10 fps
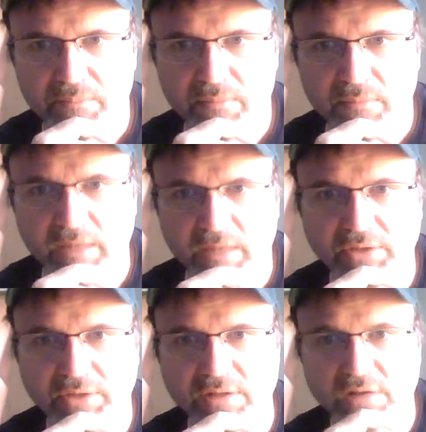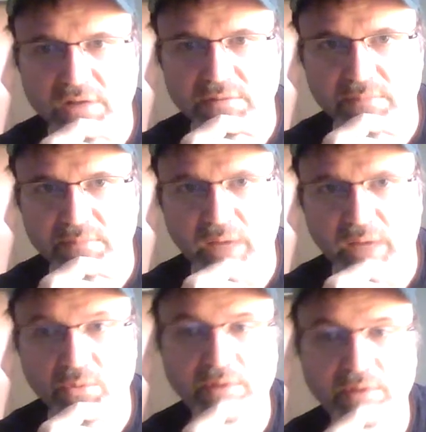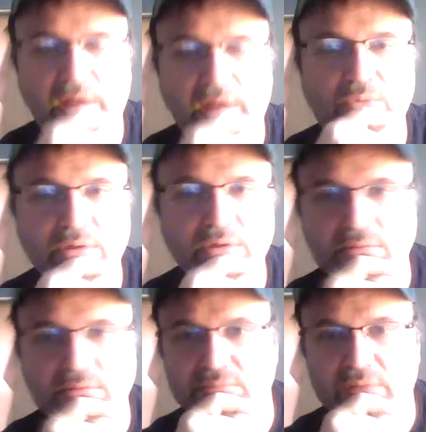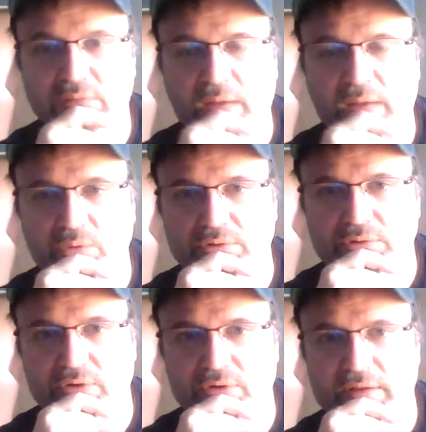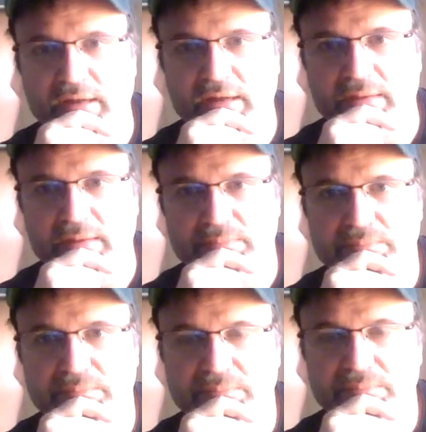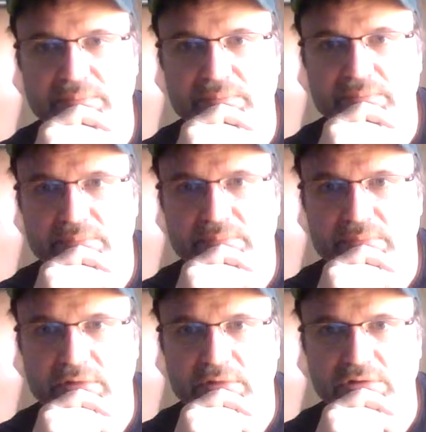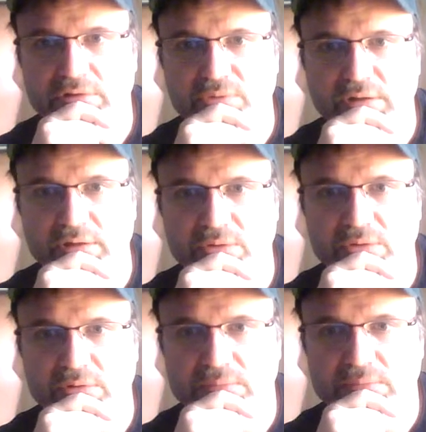That thing's awesome. I would try that. It looks really cool.